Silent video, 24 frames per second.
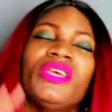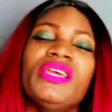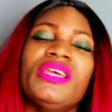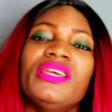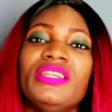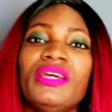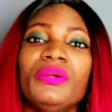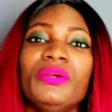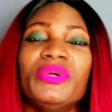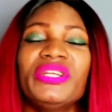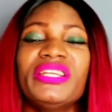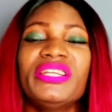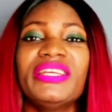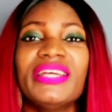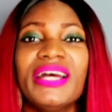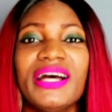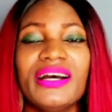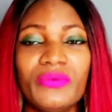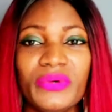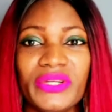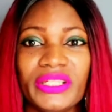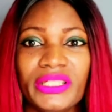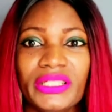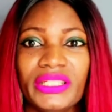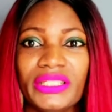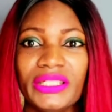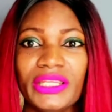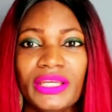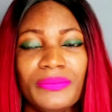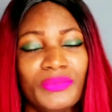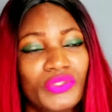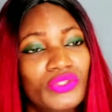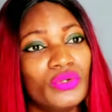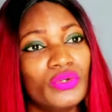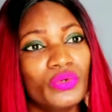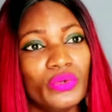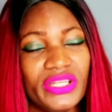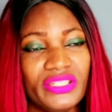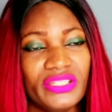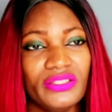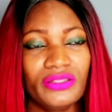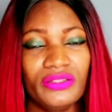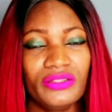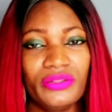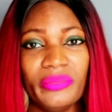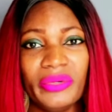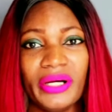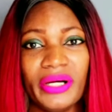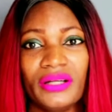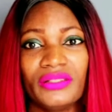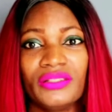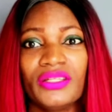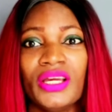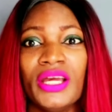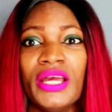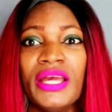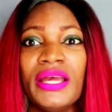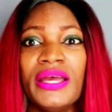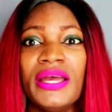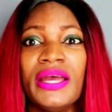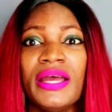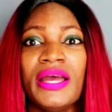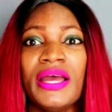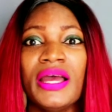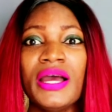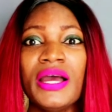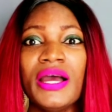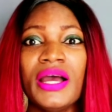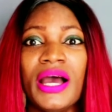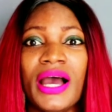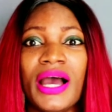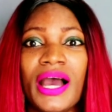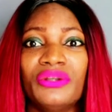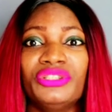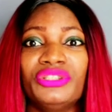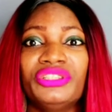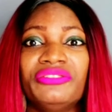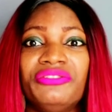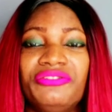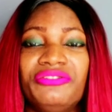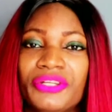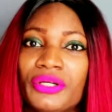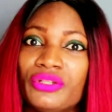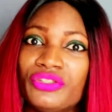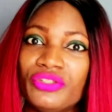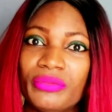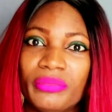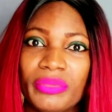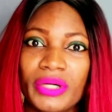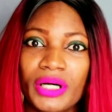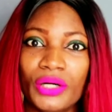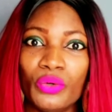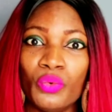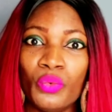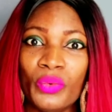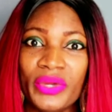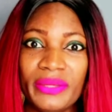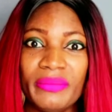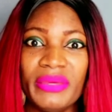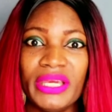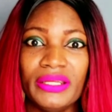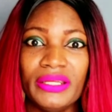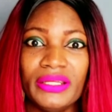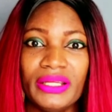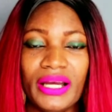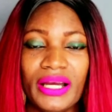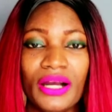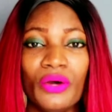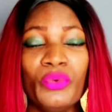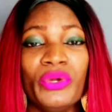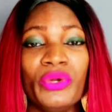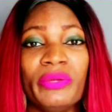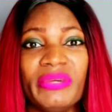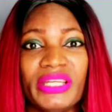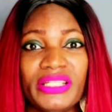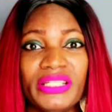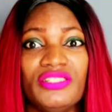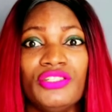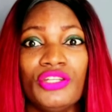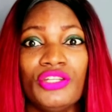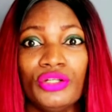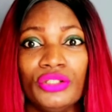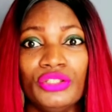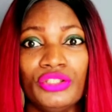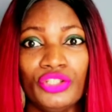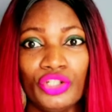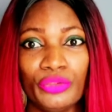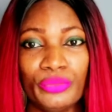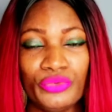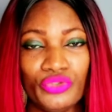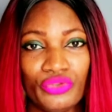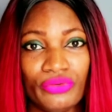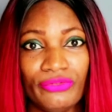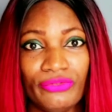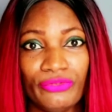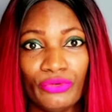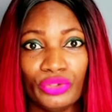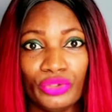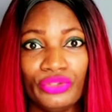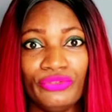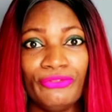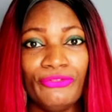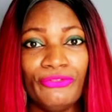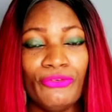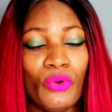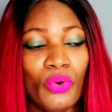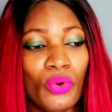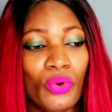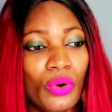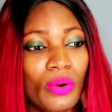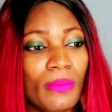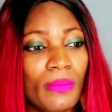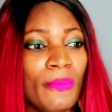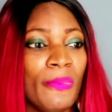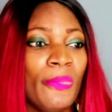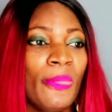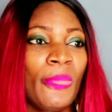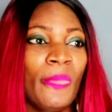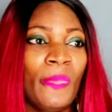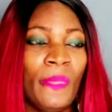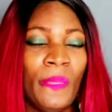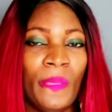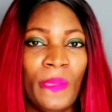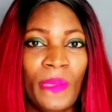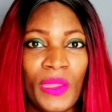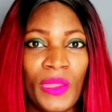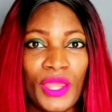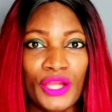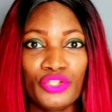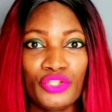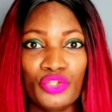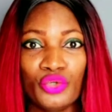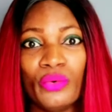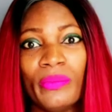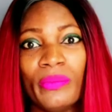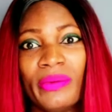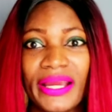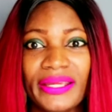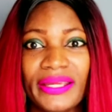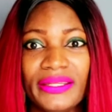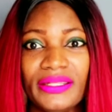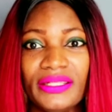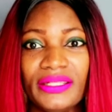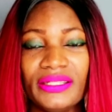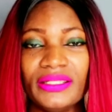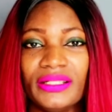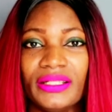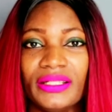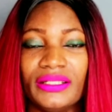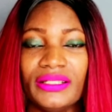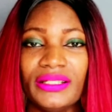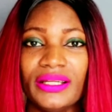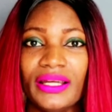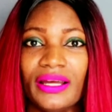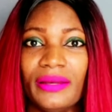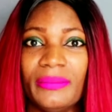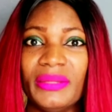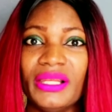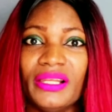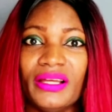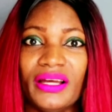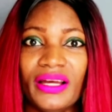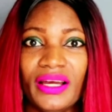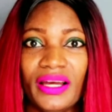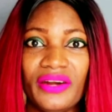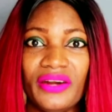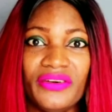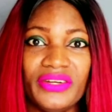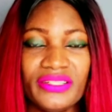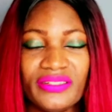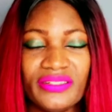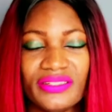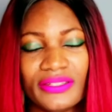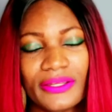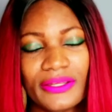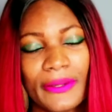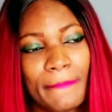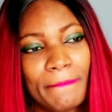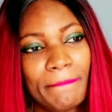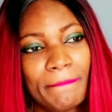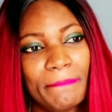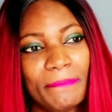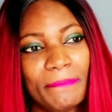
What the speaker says: And then when he came to the question about how she felt about women, how women turned up to vote for Joe Biden and Kamala Harris,